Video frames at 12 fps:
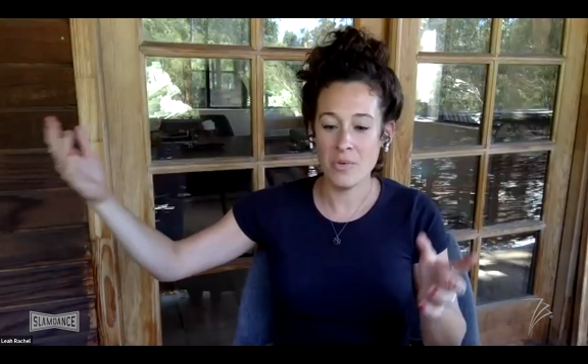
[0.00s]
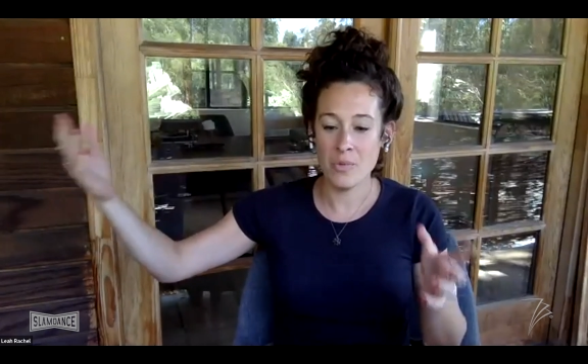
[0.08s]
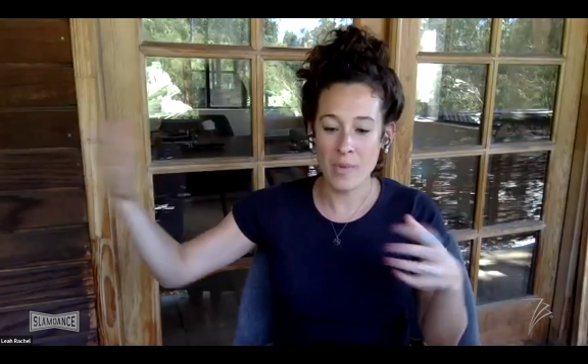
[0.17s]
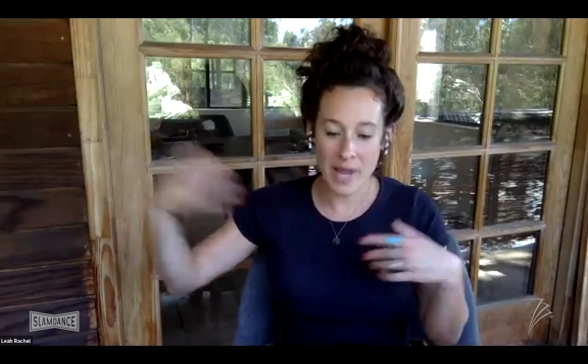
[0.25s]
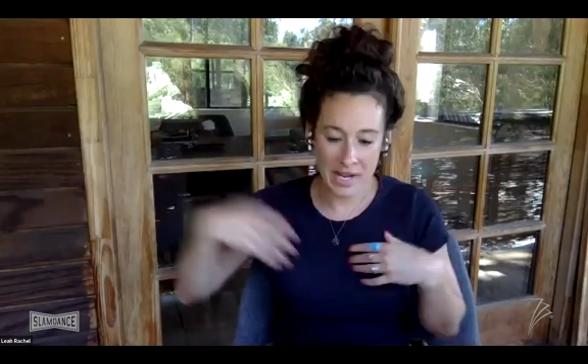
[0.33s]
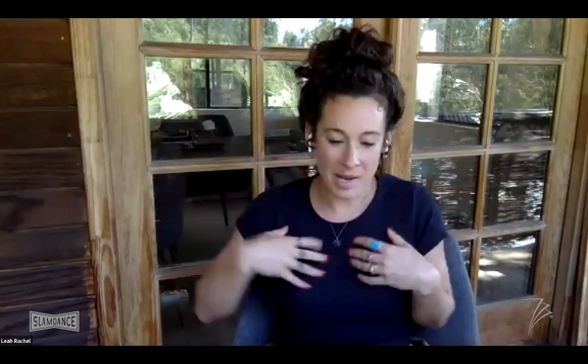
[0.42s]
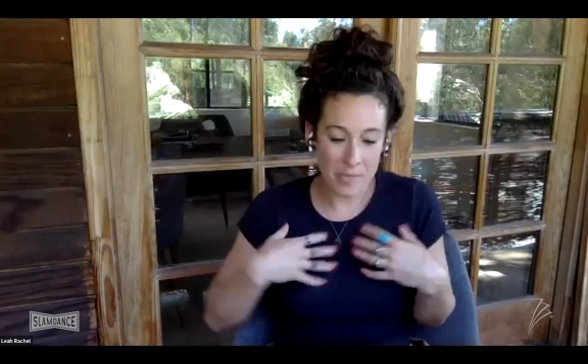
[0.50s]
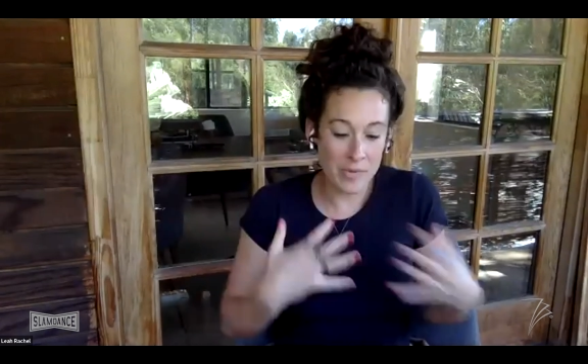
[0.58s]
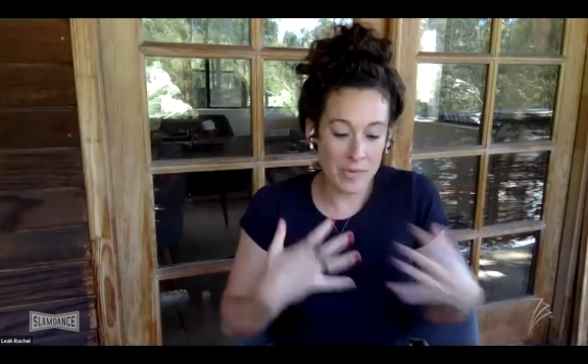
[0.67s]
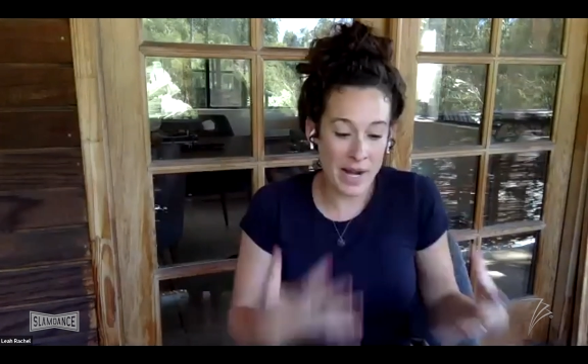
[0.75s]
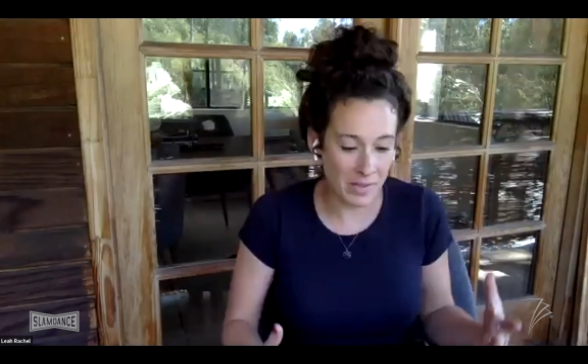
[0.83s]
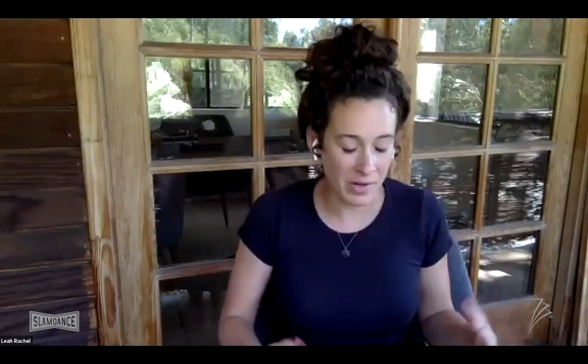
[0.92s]
wake up
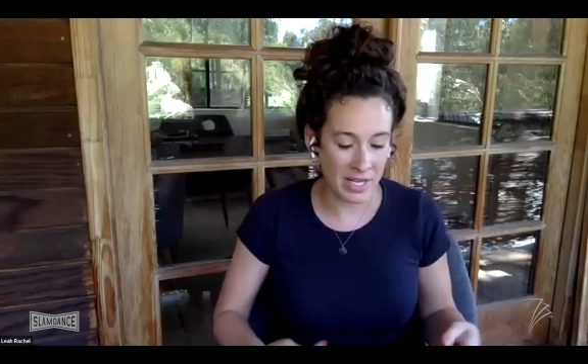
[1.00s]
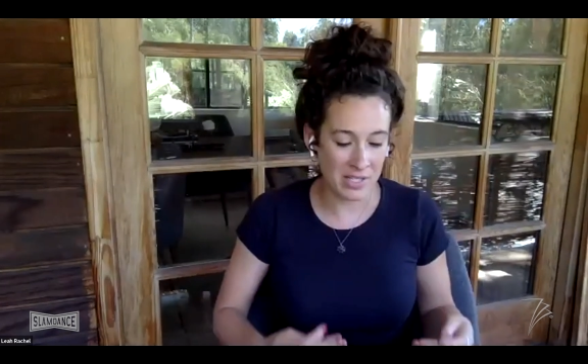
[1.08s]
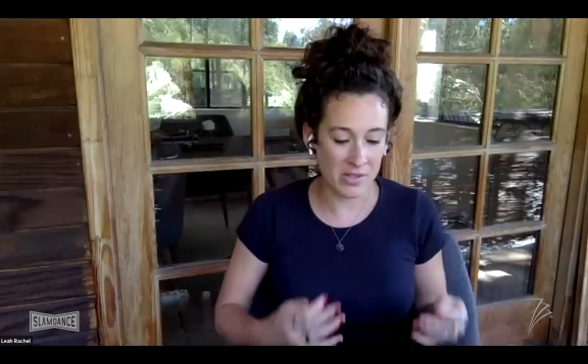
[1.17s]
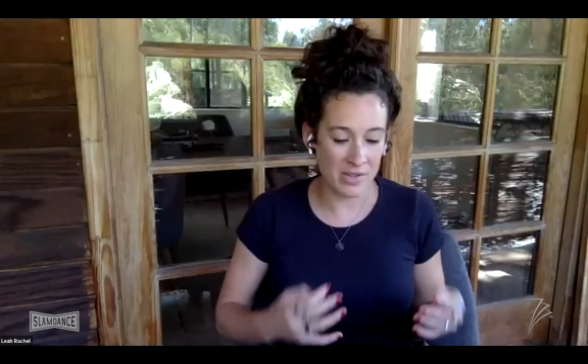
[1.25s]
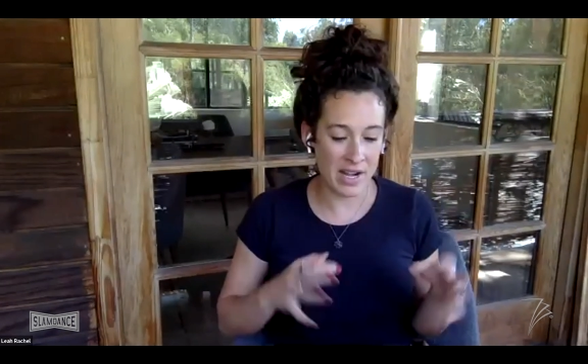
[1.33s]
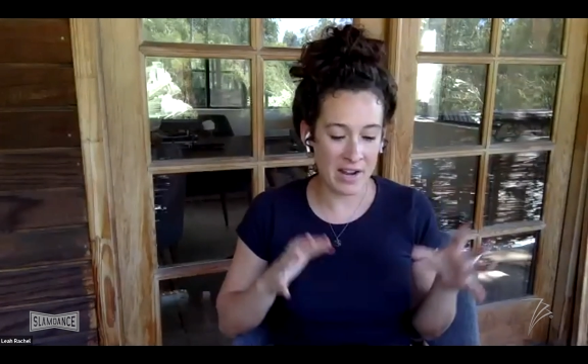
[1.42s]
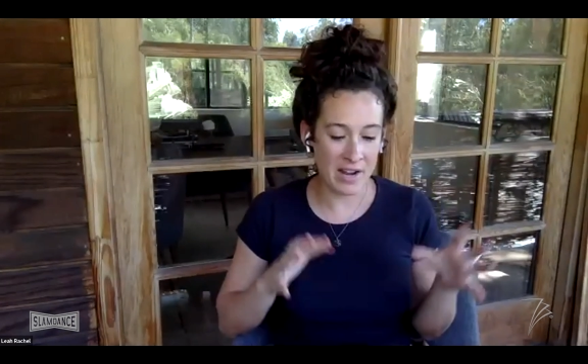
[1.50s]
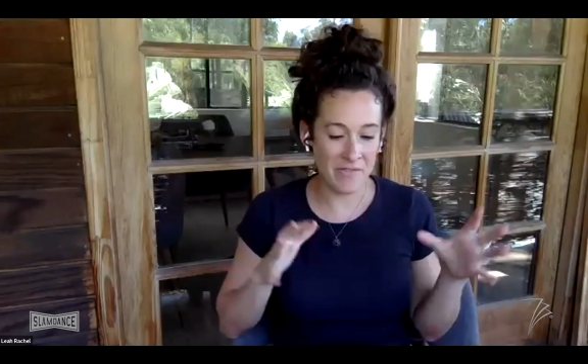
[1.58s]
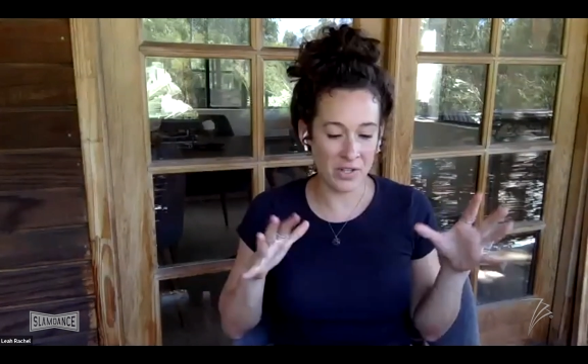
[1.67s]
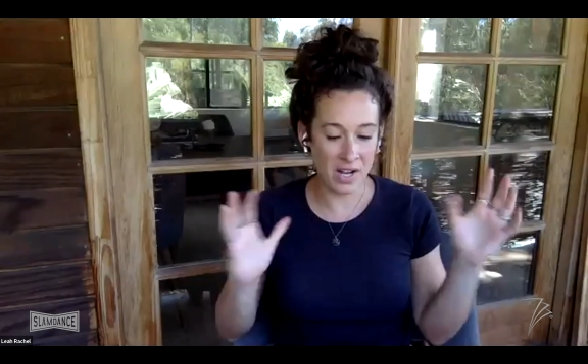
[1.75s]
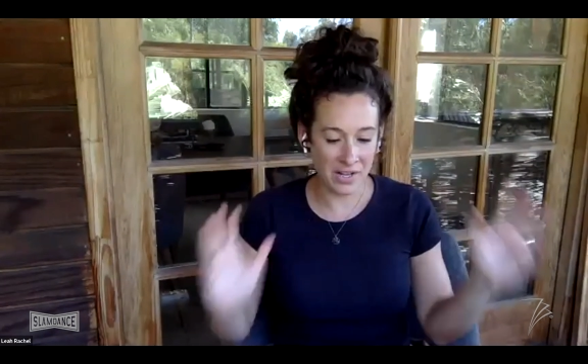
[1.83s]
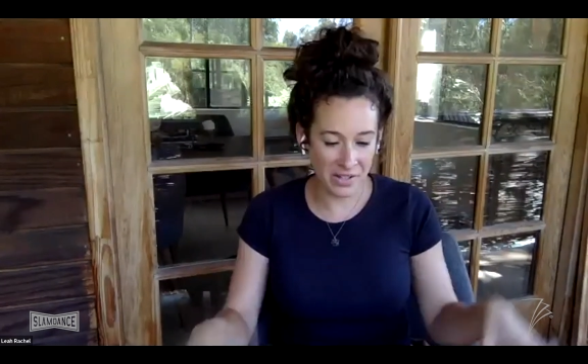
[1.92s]
right in the morning so that I
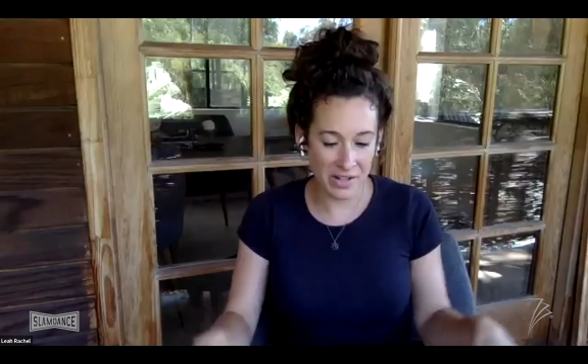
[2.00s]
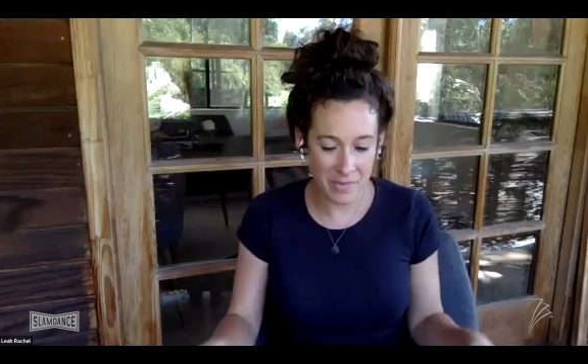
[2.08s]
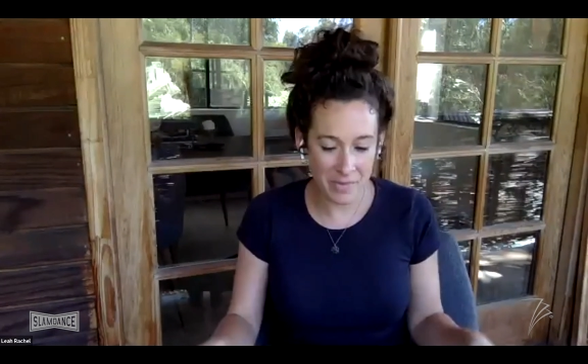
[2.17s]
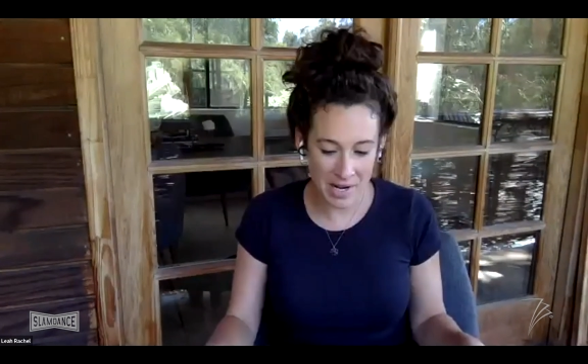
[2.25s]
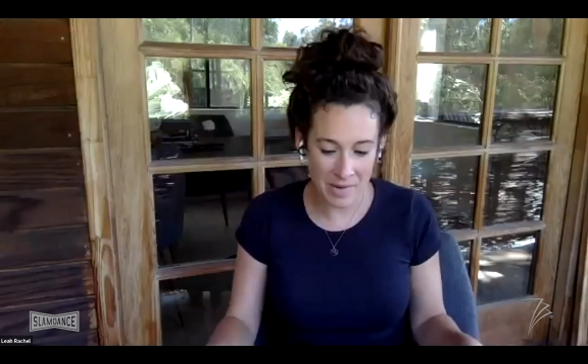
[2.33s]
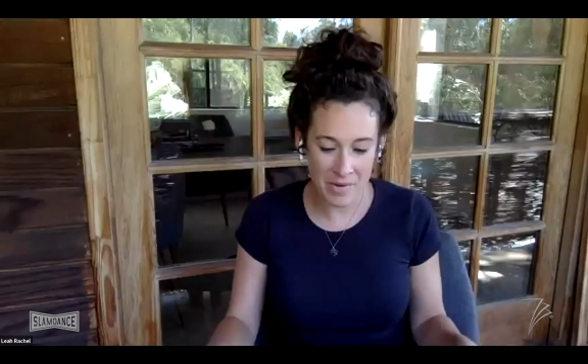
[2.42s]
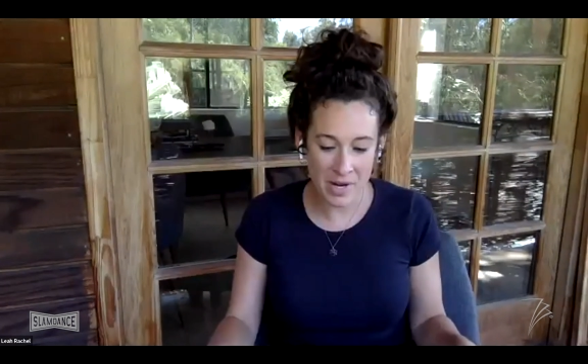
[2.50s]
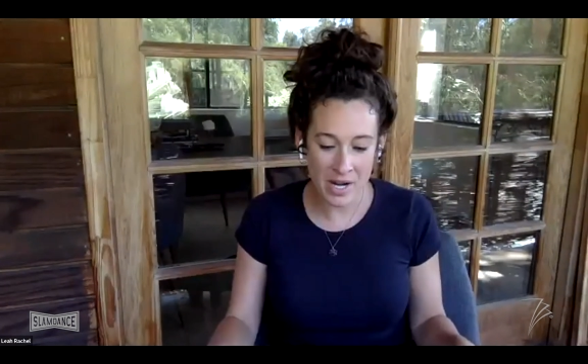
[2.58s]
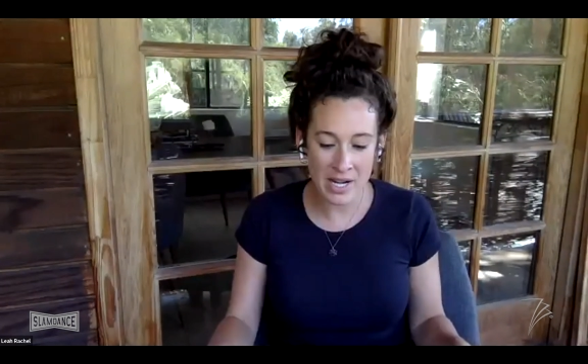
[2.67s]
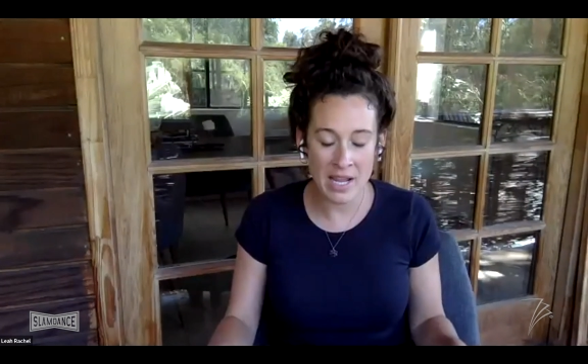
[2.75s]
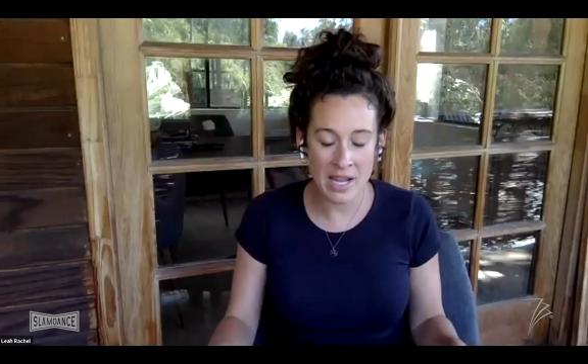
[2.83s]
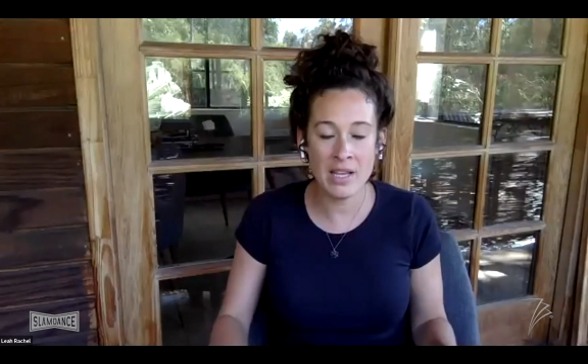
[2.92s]
feel hungry when I'm
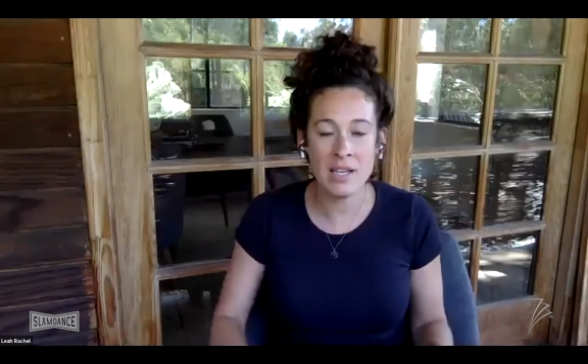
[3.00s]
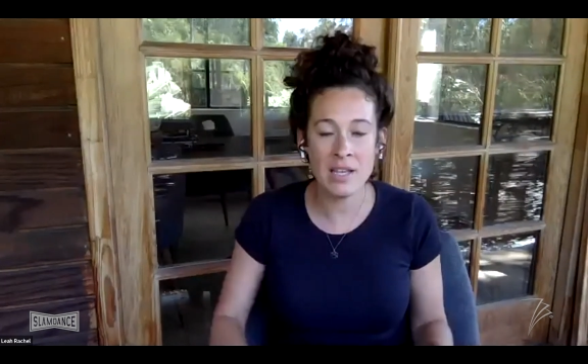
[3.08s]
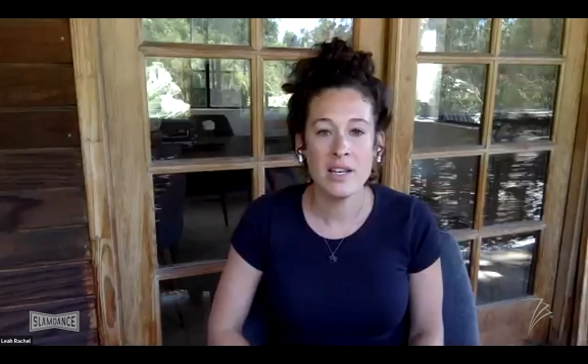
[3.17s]
writing.